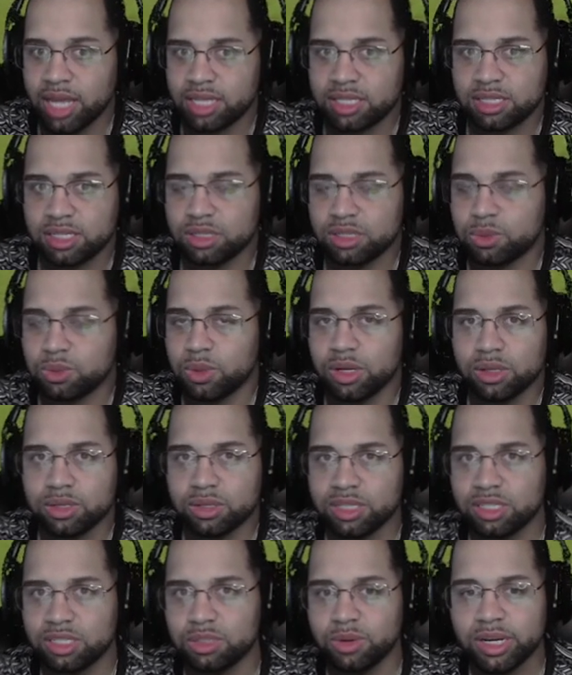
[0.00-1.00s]
it's just
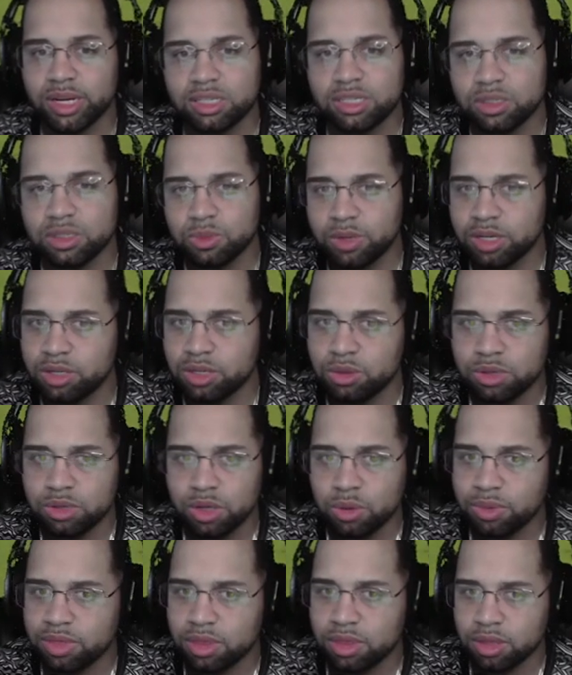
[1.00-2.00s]
one of those situations where
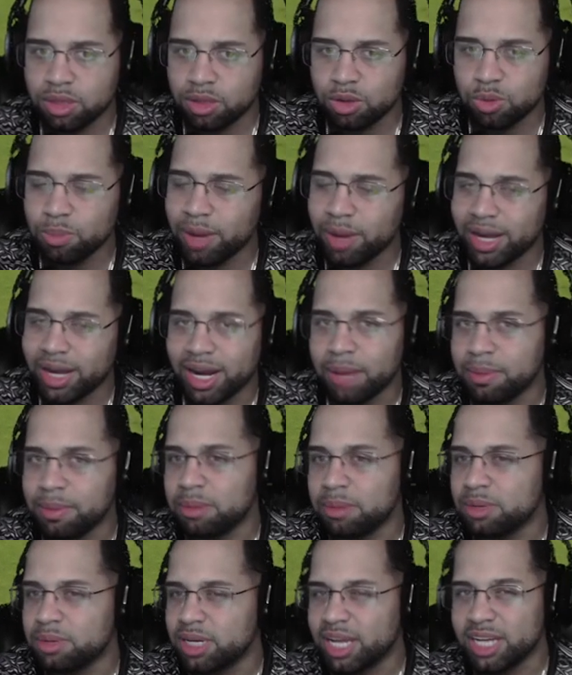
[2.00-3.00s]
you might
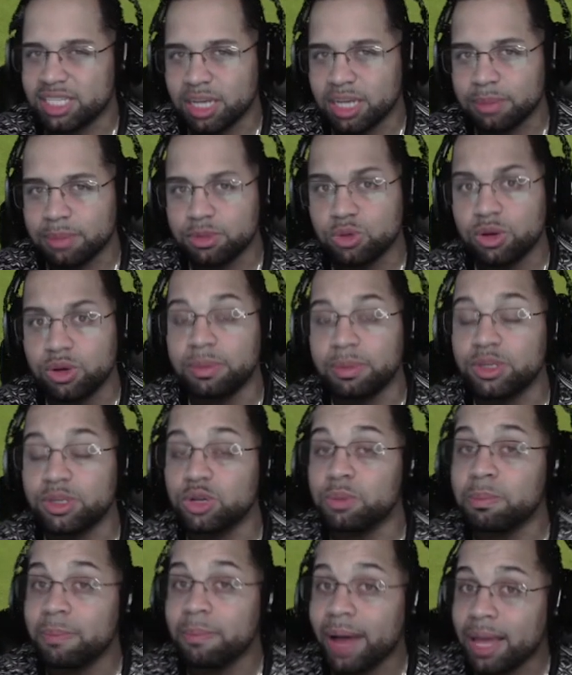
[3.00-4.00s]
not be able to catch up to it,
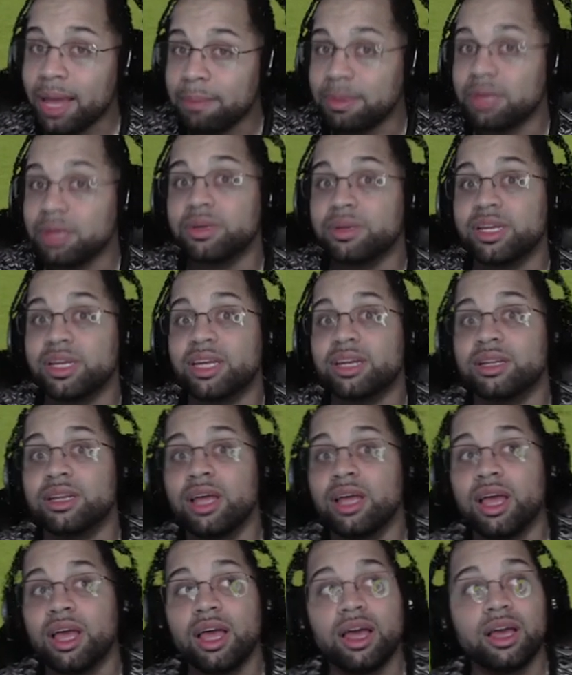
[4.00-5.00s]
but you might be able to
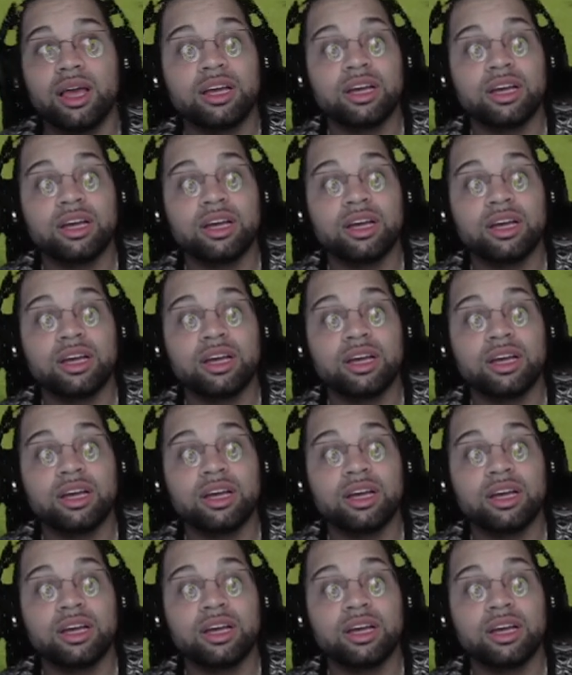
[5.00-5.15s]
get a